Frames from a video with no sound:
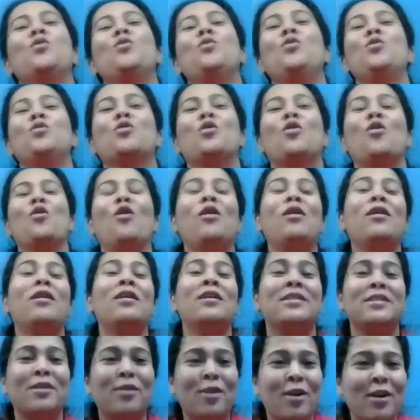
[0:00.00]
Oh
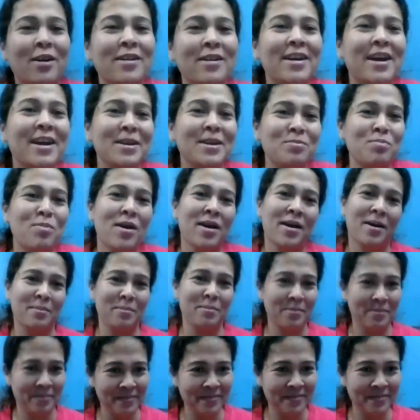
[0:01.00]
God, all right, ma'am.